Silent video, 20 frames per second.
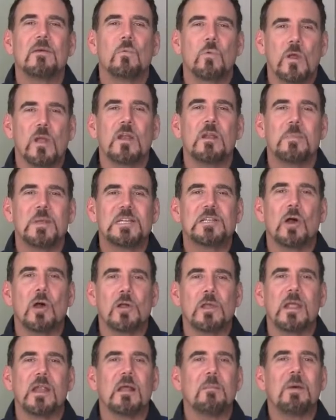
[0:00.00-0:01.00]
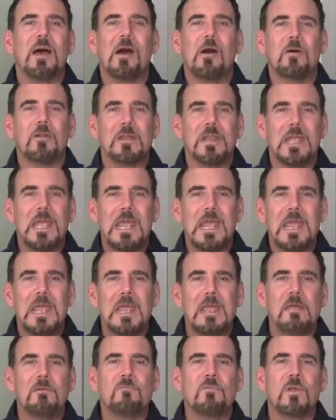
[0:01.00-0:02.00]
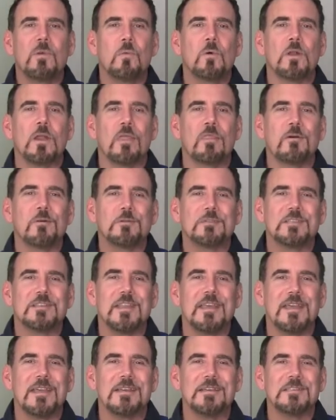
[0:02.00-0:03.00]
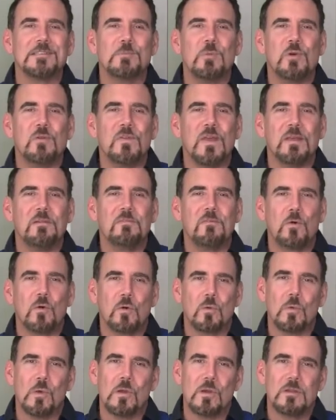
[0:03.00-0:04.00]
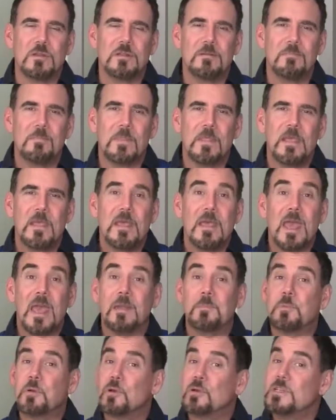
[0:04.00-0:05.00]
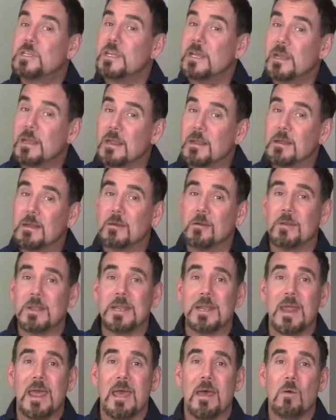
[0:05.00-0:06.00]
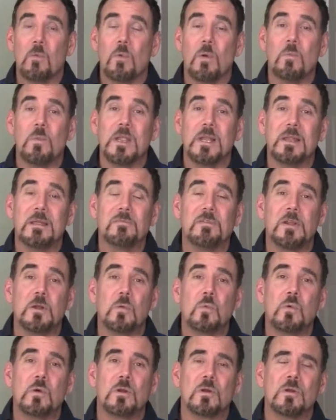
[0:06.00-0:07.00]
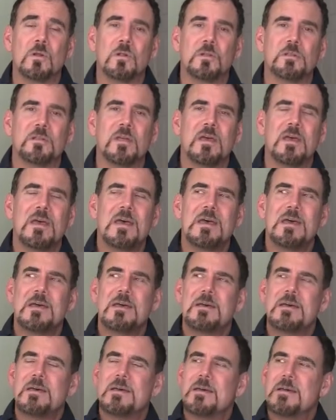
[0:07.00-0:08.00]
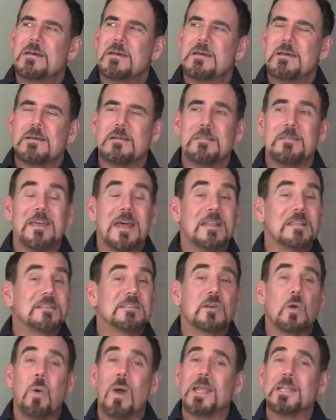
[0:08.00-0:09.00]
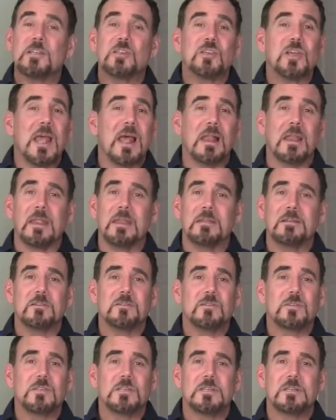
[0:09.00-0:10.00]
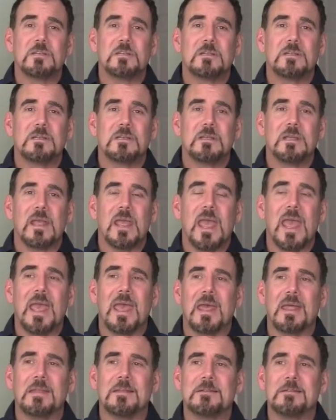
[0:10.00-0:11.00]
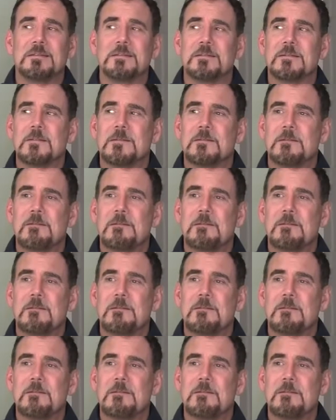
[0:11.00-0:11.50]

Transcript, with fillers: We're going to be talking about every one of those things moving forward. And particularly now when we live in a world that is quite challenged and